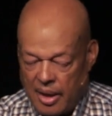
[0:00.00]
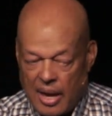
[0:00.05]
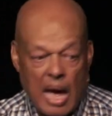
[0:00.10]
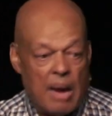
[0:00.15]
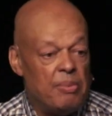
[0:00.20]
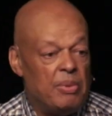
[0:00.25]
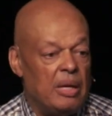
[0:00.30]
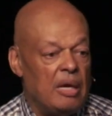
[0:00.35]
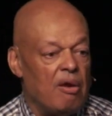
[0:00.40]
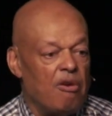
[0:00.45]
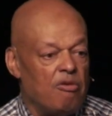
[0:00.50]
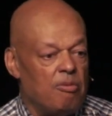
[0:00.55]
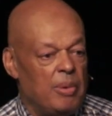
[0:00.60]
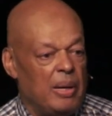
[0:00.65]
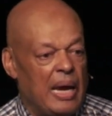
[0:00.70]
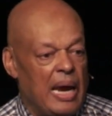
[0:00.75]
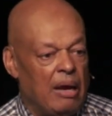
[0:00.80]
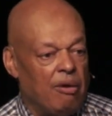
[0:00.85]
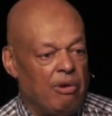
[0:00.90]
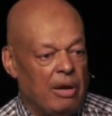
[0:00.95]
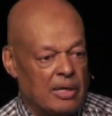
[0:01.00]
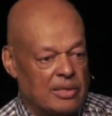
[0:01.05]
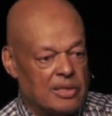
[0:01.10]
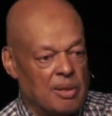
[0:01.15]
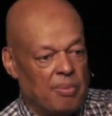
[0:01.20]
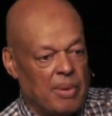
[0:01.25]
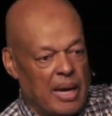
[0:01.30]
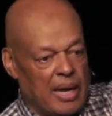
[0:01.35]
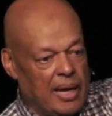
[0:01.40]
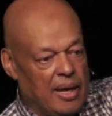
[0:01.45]
How many of you have been angry at
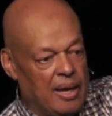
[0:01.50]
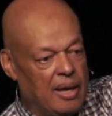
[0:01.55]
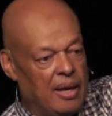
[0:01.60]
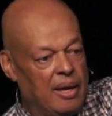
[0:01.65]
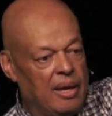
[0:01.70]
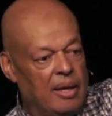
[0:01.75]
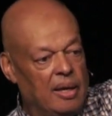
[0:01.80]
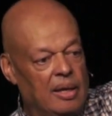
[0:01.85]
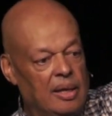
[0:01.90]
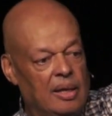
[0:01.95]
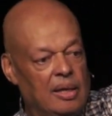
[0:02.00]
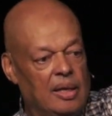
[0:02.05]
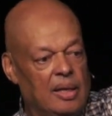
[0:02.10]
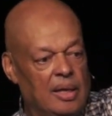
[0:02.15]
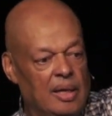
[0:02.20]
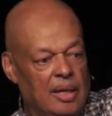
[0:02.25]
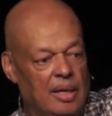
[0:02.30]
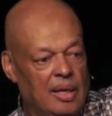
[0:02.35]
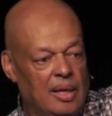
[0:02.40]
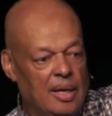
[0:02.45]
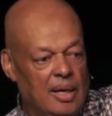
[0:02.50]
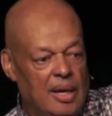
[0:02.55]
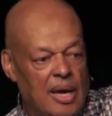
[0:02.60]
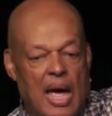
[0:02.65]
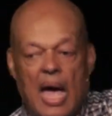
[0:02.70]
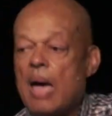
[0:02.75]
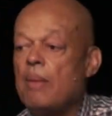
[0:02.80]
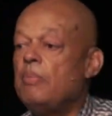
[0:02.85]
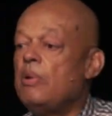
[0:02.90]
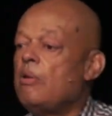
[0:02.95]
somebody? How